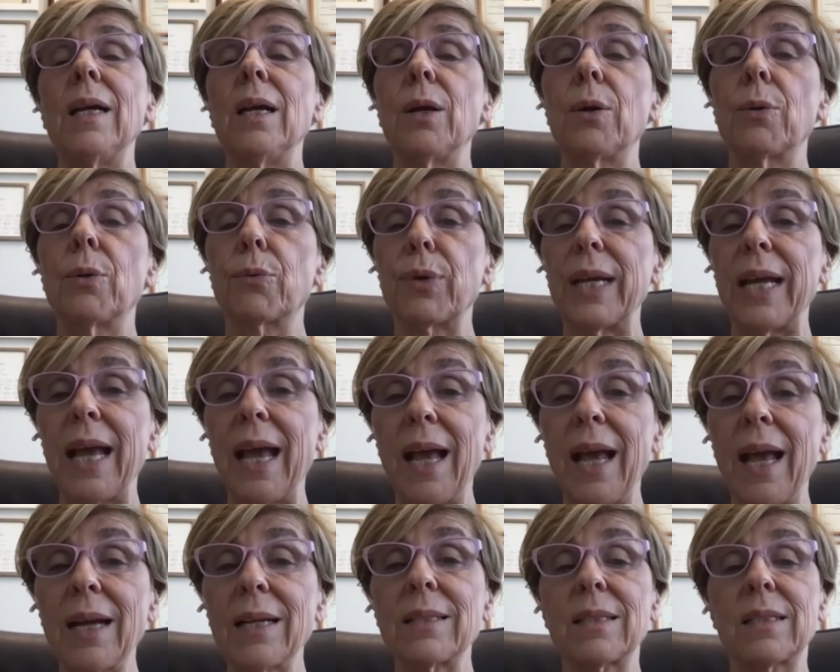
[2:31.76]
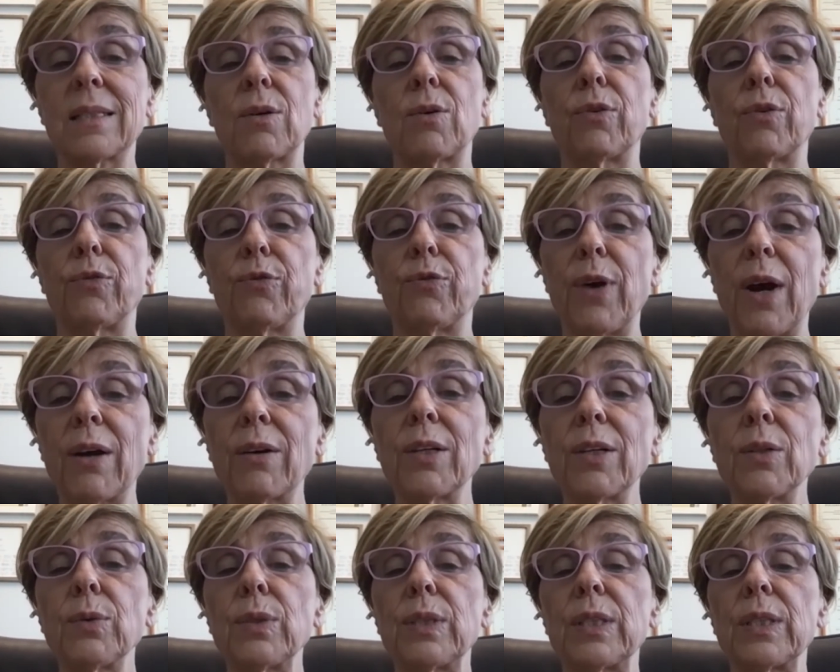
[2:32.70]
reacts on
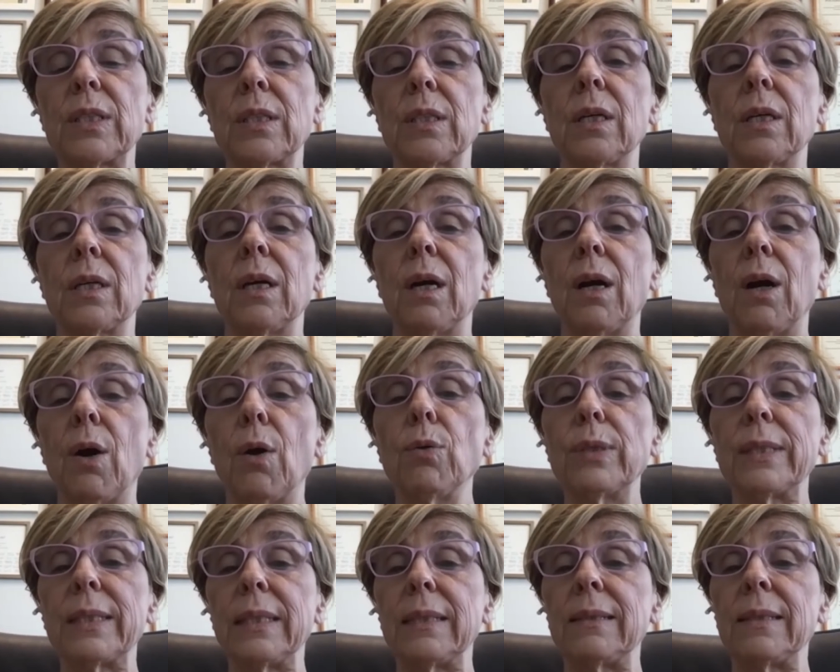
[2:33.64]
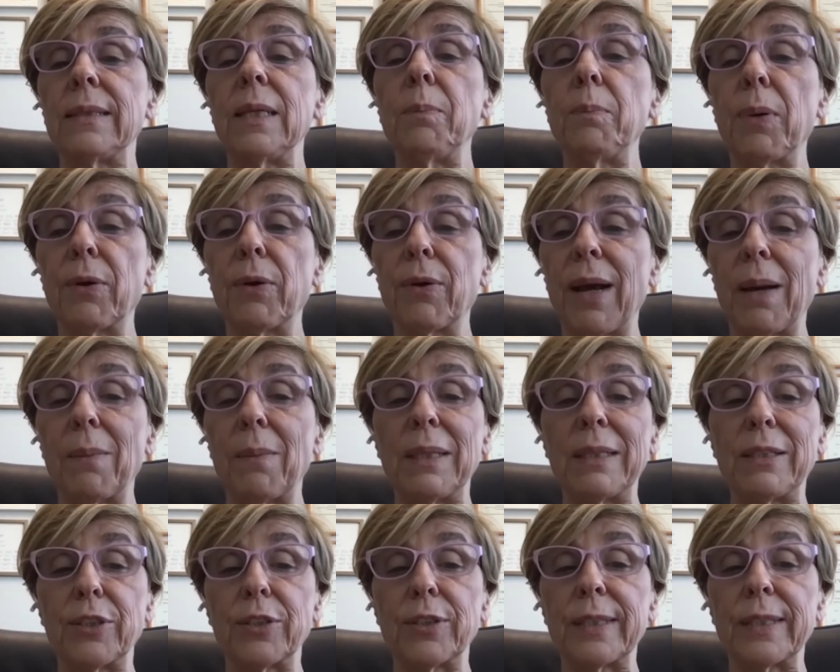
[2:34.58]
various OCT
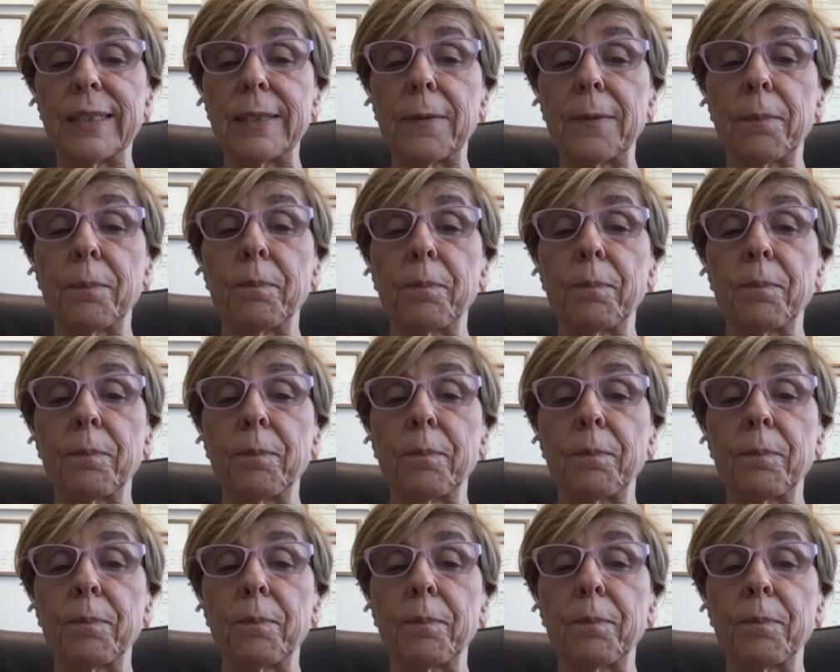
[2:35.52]
parameters.